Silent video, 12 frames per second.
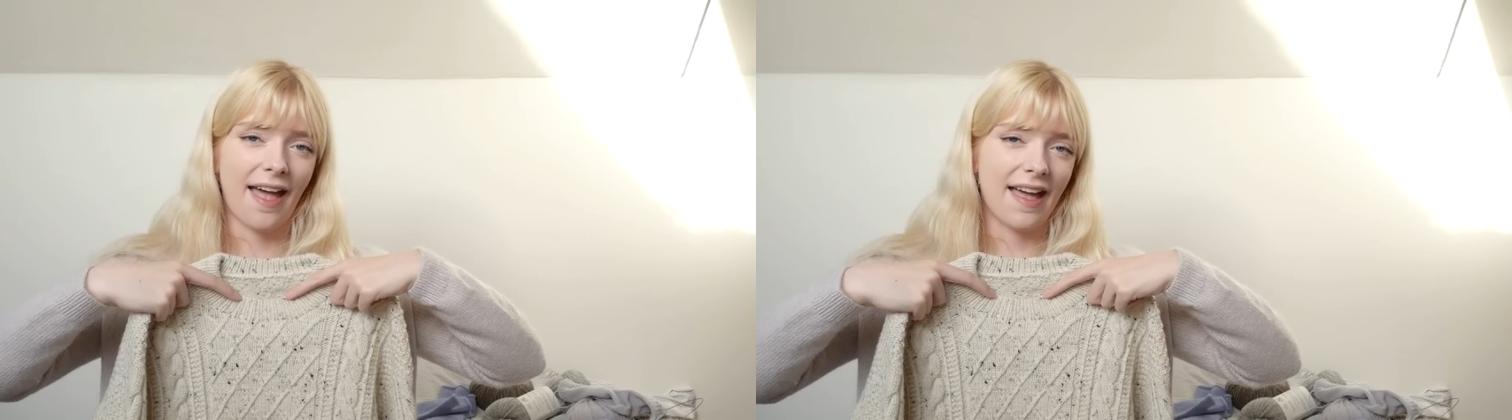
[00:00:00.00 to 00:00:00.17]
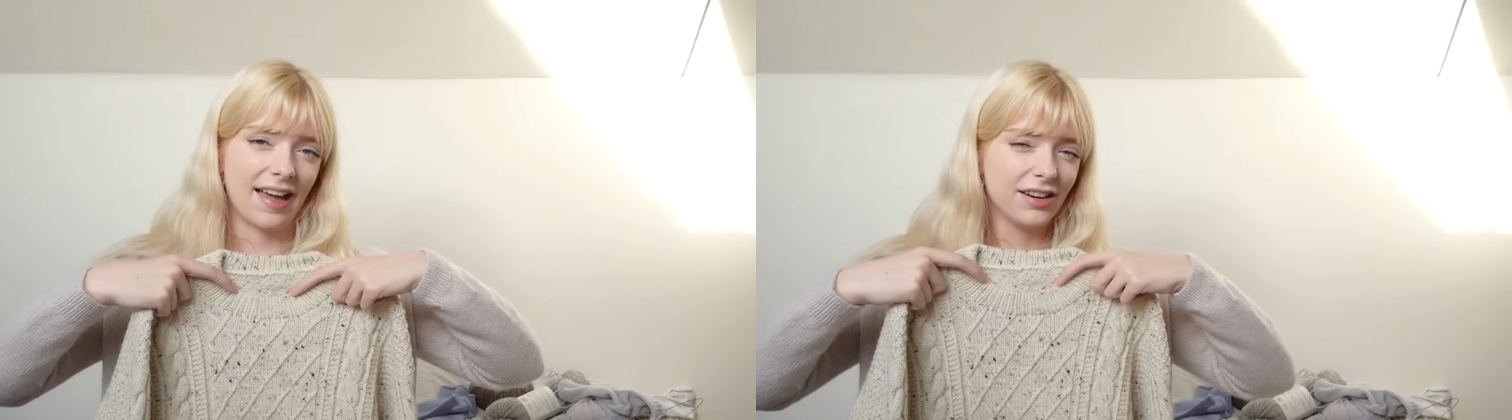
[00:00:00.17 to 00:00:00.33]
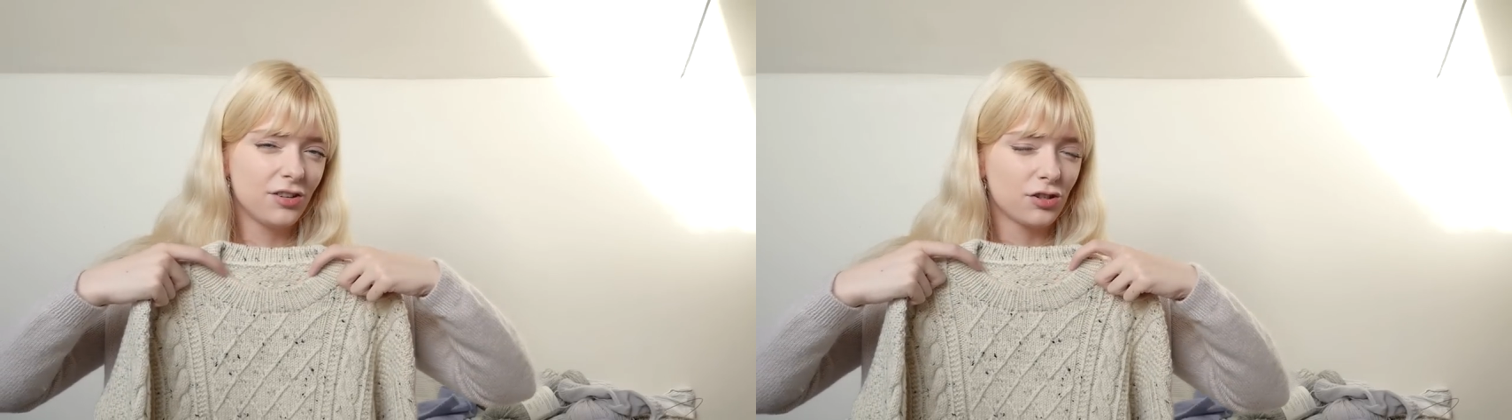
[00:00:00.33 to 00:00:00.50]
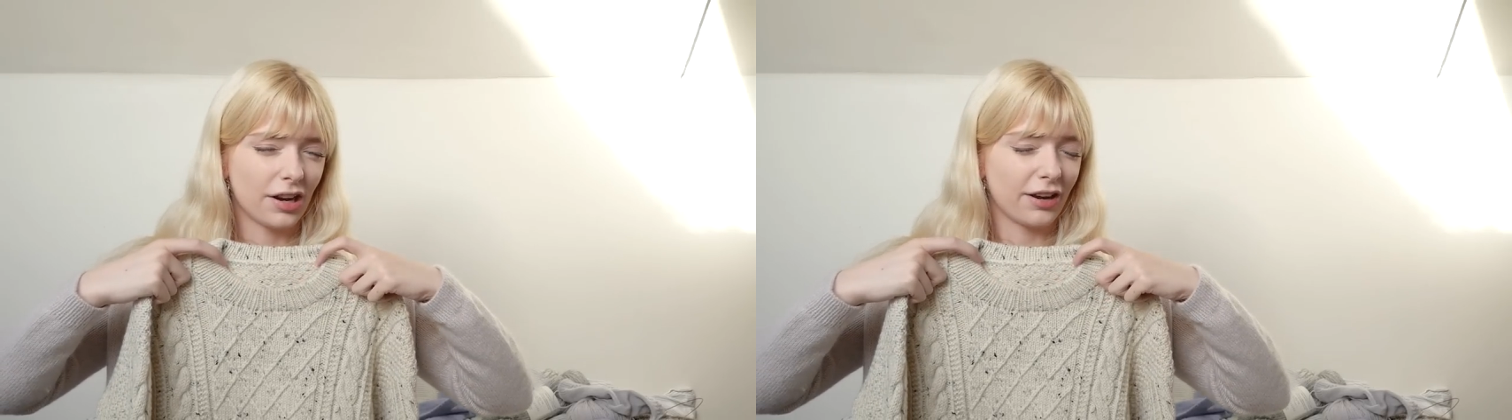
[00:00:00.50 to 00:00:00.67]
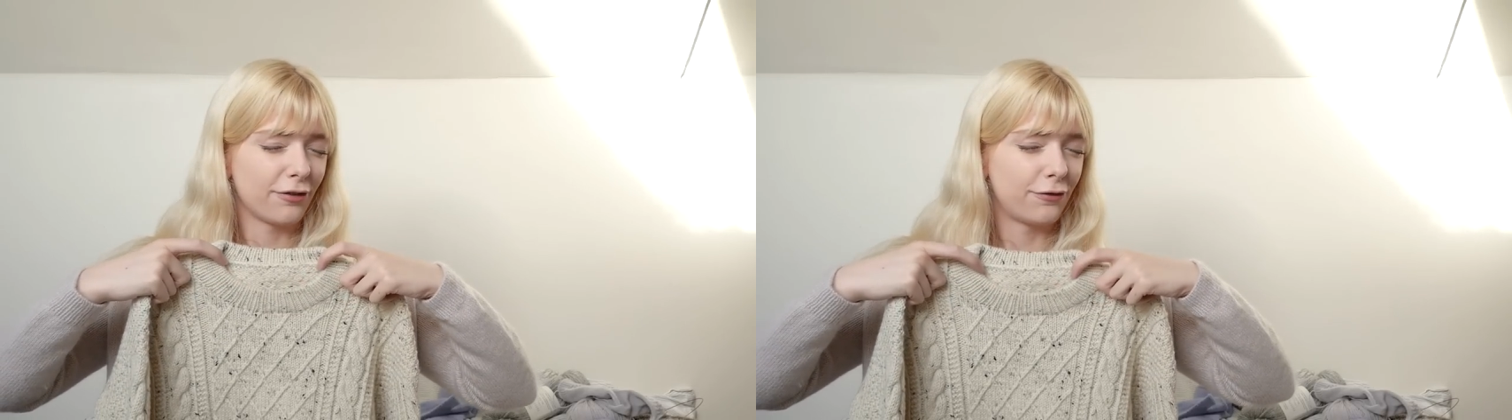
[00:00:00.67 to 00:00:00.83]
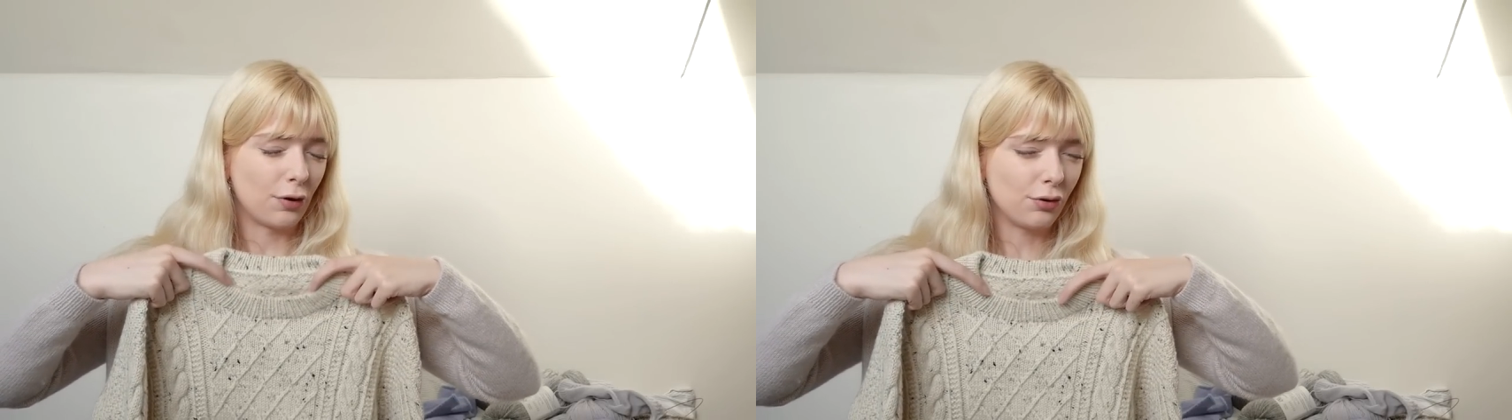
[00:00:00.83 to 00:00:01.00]
edge,
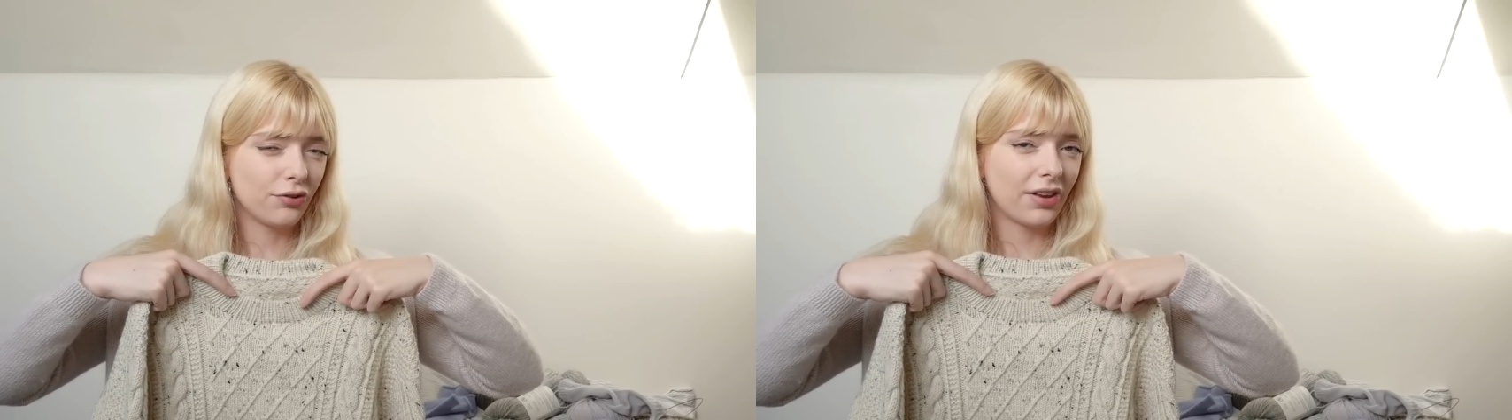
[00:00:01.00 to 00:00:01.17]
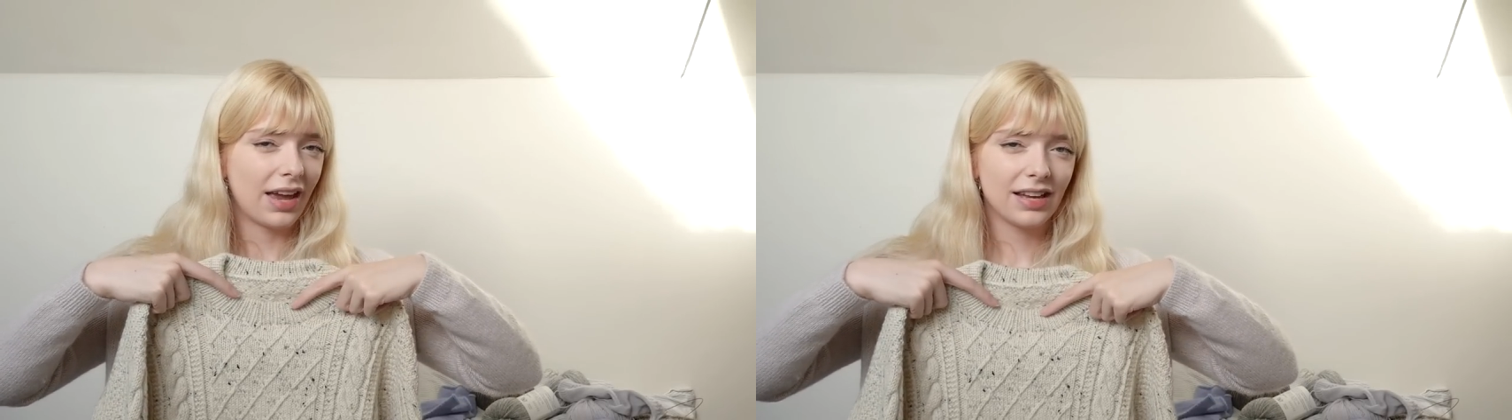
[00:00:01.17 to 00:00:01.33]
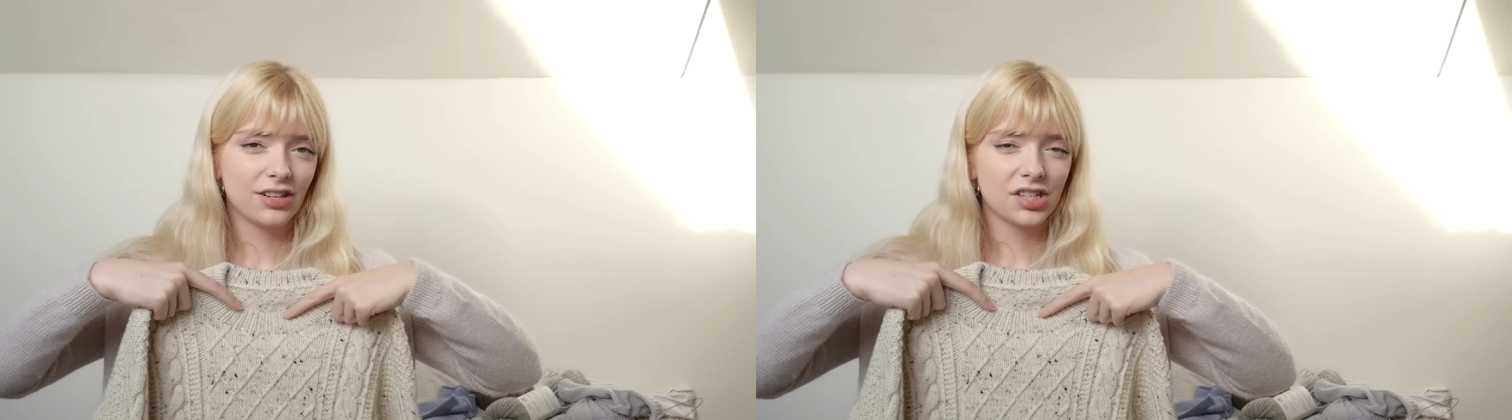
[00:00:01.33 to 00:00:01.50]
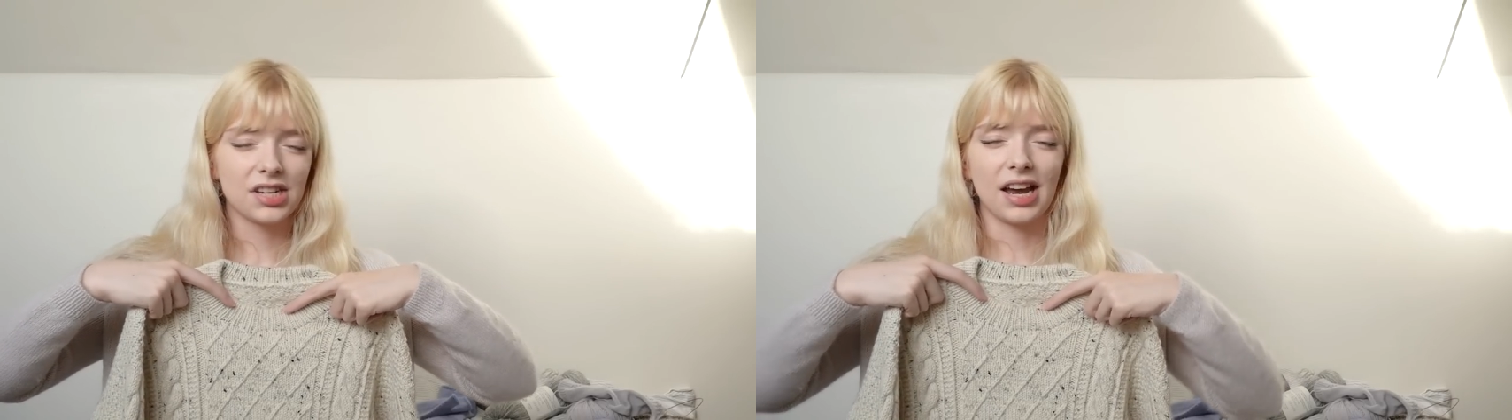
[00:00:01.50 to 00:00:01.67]
like fold edge,